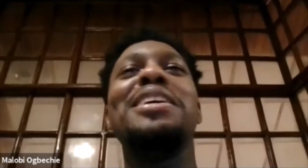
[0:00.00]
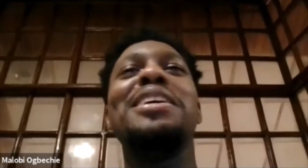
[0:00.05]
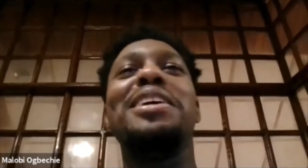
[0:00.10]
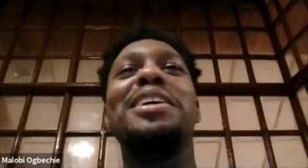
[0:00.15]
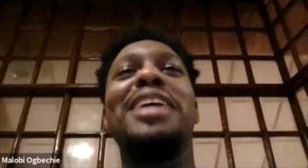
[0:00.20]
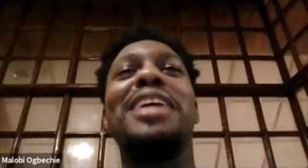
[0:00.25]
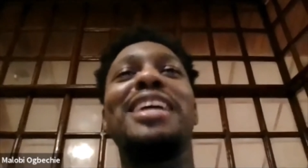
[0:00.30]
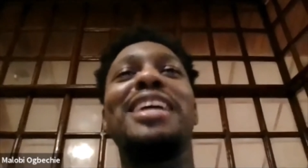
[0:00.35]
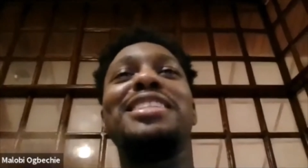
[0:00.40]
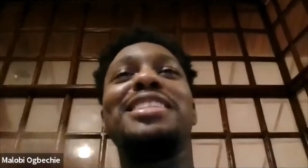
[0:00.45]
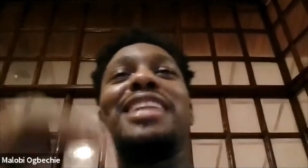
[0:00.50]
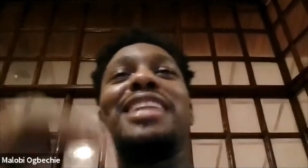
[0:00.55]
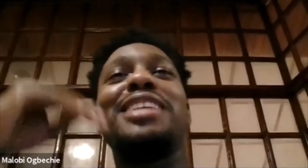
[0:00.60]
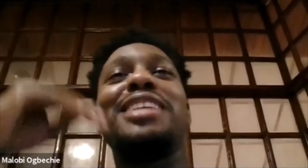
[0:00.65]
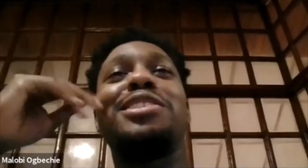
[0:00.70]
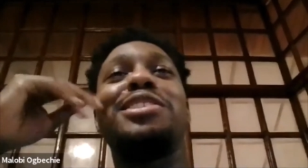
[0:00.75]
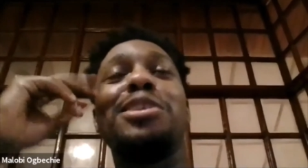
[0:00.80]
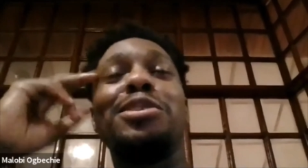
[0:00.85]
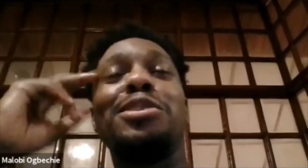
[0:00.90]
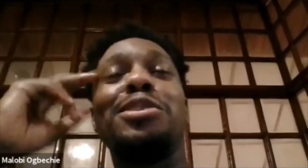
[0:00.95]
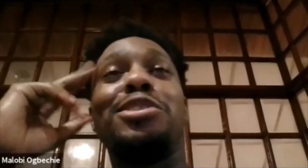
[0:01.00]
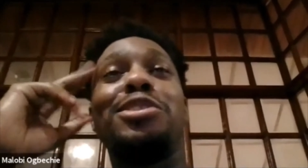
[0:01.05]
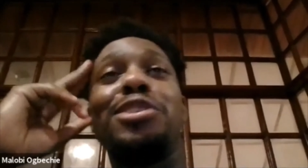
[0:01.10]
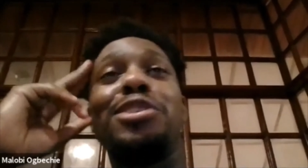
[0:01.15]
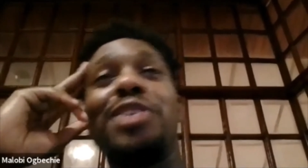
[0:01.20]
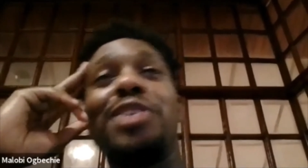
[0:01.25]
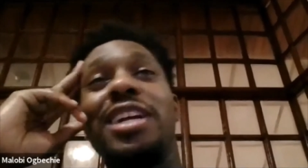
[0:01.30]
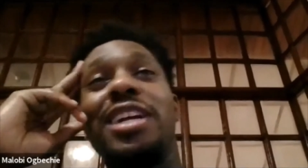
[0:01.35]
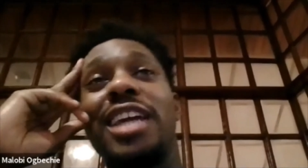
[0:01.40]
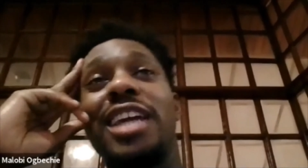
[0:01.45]
No, that's so
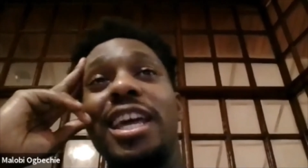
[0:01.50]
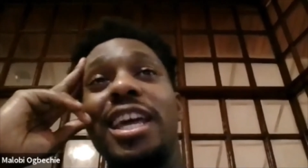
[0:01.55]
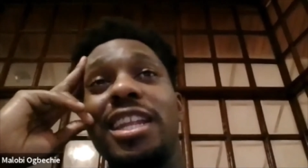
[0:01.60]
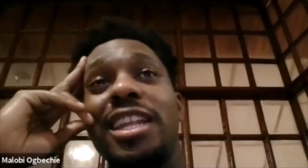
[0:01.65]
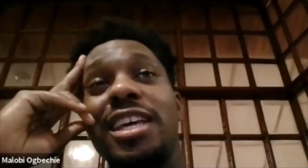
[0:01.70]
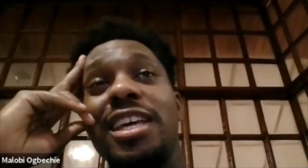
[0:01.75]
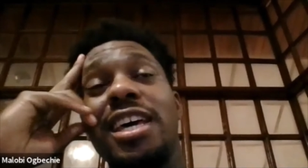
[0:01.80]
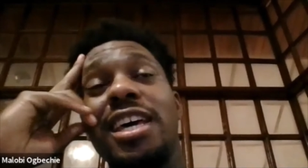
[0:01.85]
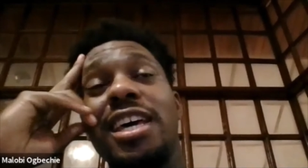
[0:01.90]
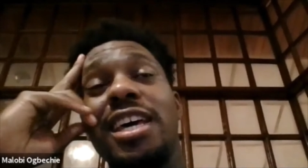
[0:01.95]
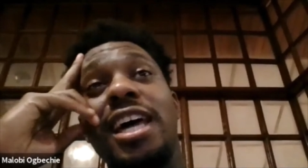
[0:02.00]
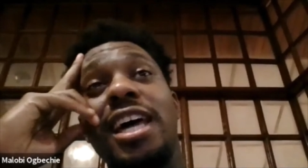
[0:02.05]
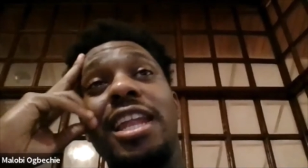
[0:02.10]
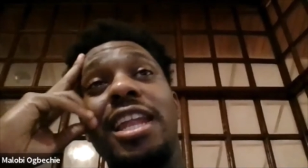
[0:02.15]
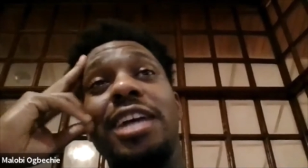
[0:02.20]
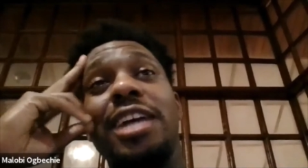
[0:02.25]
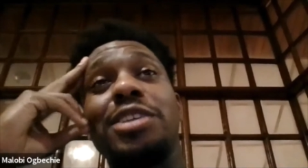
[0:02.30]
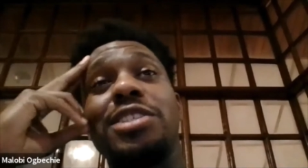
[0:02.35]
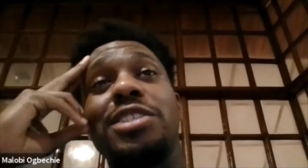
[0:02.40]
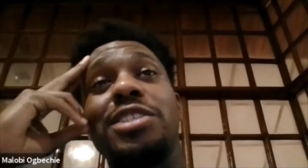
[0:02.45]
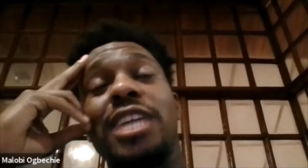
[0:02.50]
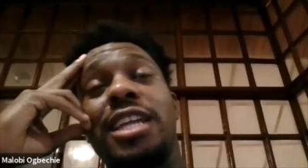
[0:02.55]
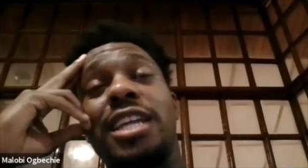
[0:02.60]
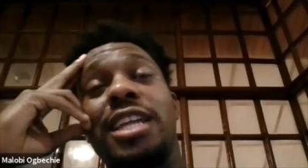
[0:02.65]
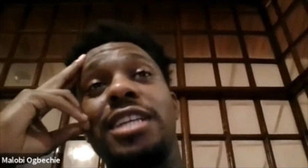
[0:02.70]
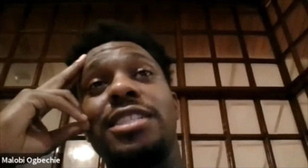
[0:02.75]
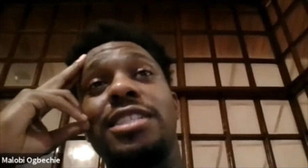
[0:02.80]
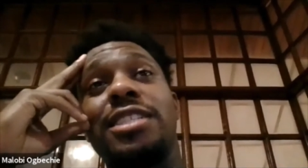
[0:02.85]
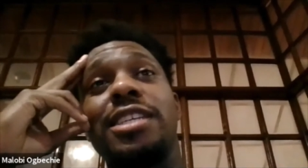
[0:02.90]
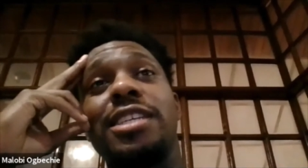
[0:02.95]
true, and like you
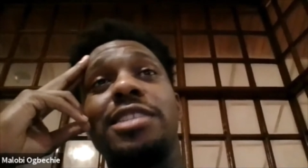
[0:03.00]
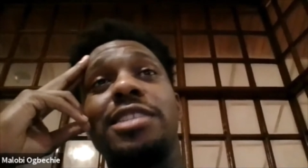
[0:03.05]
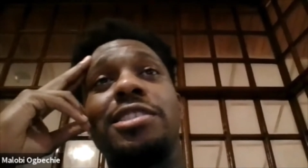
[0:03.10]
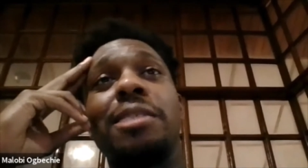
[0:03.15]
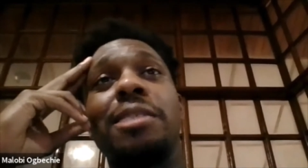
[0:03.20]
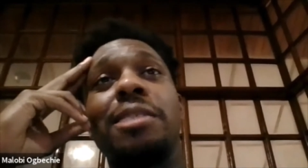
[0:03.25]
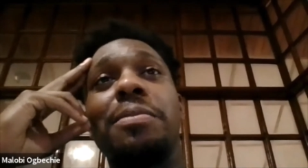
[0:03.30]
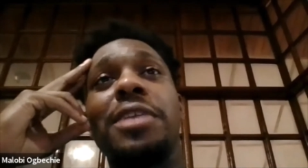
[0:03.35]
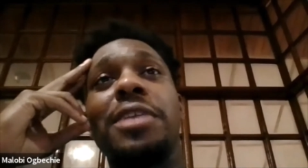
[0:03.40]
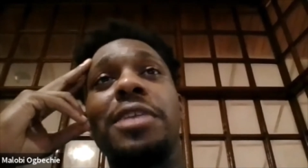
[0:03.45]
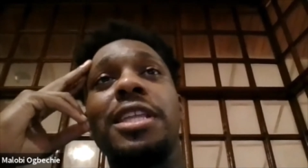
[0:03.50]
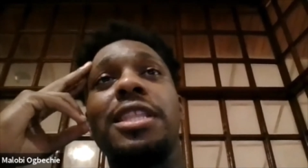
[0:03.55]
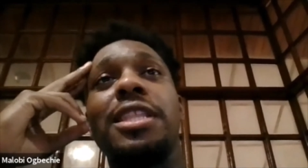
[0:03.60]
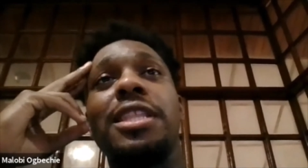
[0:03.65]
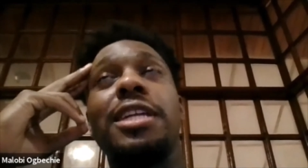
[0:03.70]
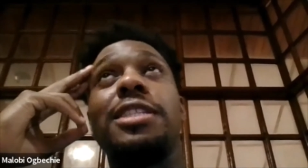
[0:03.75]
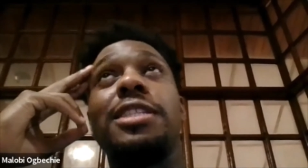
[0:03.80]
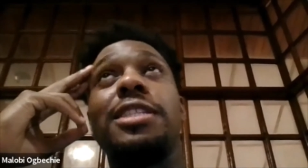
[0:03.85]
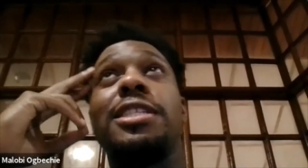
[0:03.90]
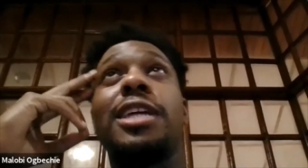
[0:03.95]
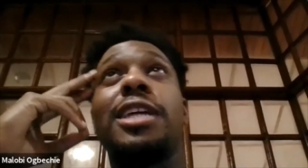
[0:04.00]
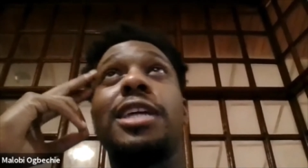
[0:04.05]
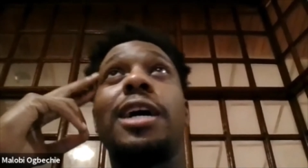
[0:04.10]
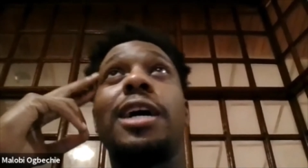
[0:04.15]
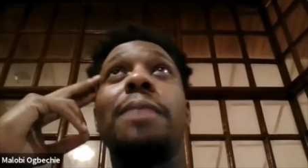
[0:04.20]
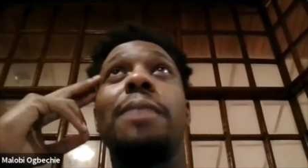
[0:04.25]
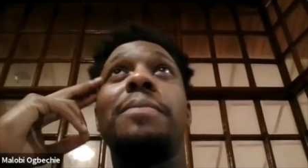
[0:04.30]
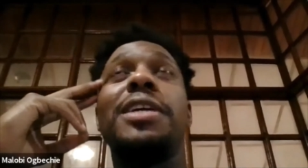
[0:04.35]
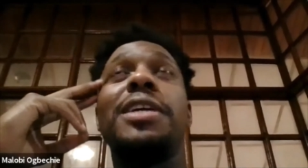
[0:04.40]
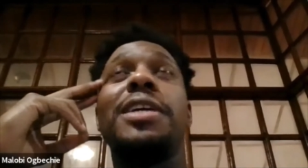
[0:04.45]
said, it's something
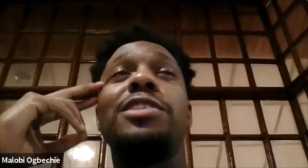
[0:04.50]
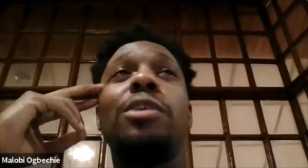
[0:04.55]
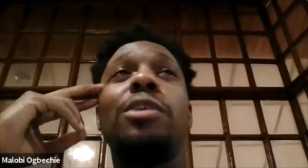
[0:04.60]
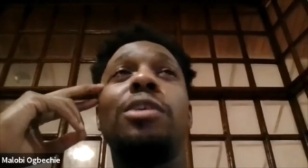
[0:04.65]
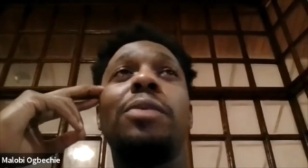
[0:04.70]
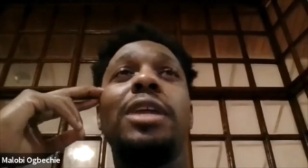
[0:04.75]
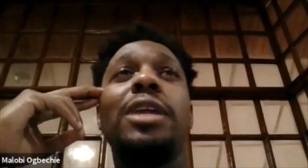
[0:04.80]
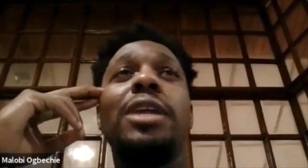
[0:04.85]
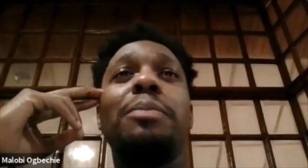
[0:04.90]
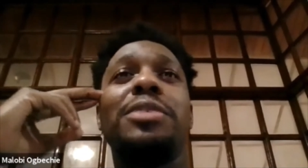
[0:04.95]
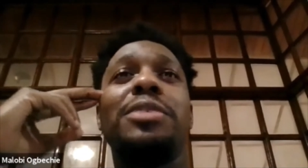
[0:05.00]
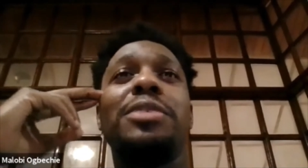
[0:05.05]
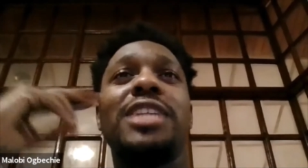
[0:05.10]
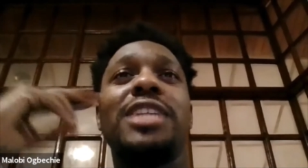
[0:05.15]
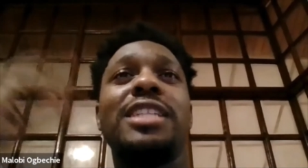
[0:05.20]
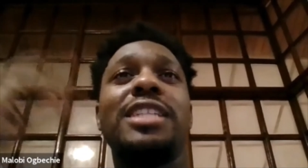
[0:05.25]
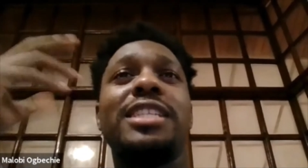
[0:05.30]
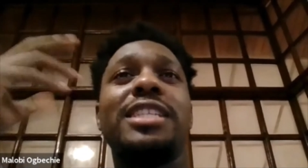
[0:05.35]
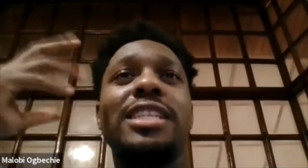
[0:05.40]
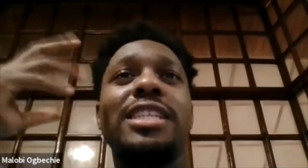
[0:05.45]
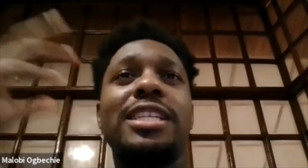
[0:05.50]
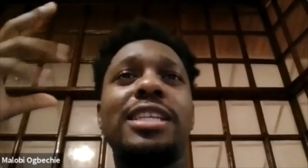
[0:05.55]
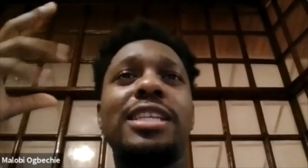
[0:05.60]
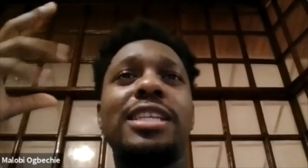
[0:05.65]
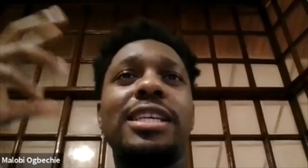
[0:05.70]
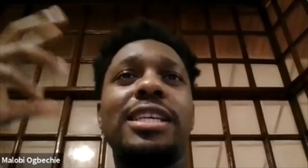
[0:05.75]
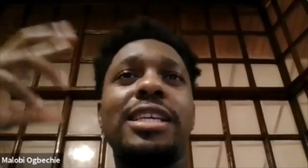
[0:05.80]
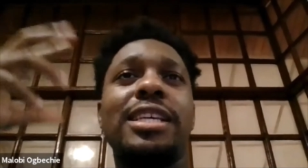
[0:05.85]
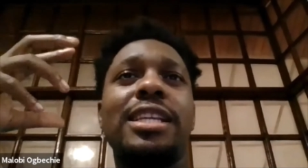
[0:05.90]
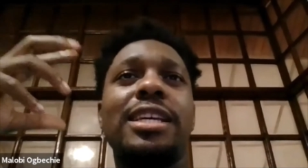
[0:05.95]
that is not really presented in
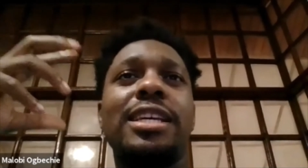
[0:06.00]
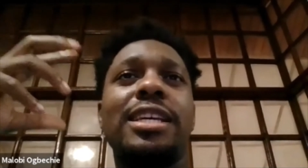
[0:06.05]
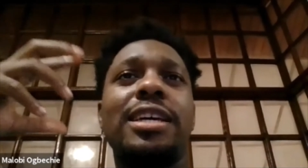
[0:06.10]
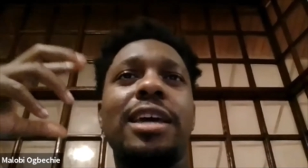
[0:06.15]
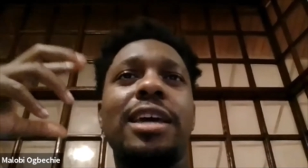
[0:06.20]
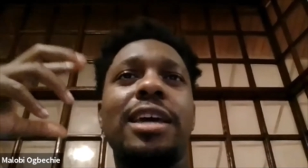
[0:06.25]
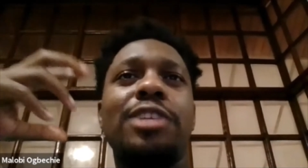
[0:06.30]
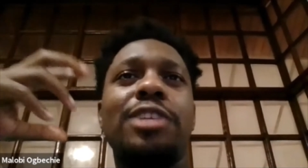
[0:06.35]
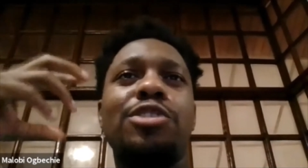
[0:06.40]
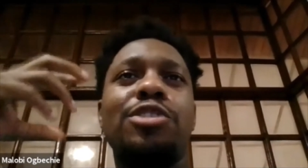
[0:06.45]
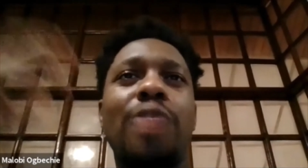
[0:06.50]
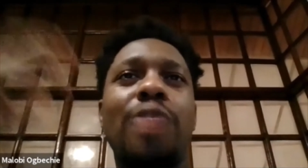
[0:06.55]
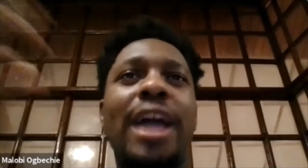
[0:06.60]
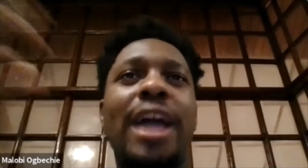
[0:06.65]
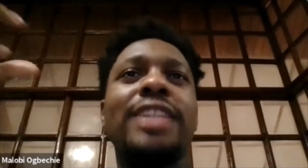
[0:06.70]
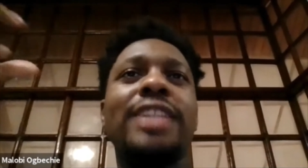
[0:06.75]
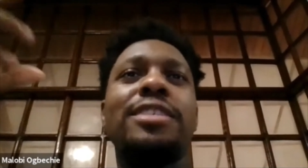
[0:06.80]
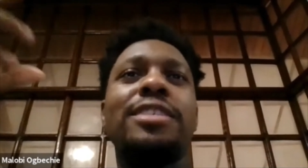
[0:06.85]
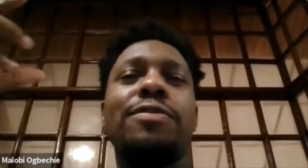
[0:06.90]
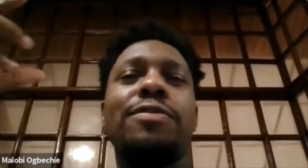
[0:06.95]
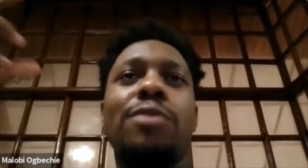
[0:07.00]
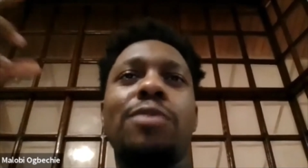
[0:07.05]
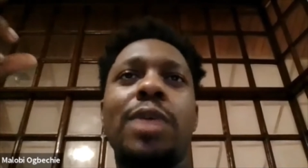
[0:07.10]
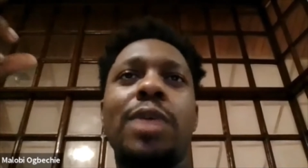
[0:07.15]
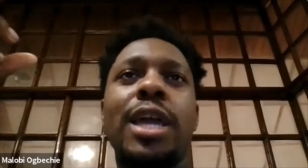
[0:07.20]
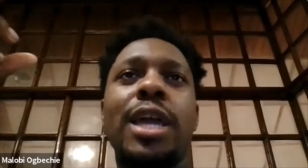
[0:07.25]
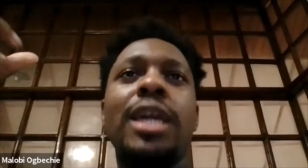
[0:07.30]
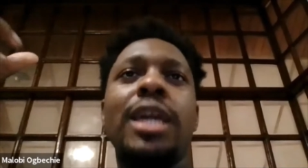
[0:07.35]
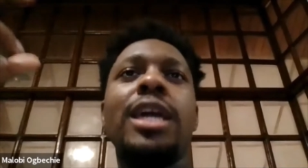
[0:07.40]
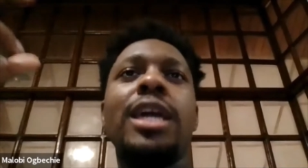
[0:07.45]
a attractive way,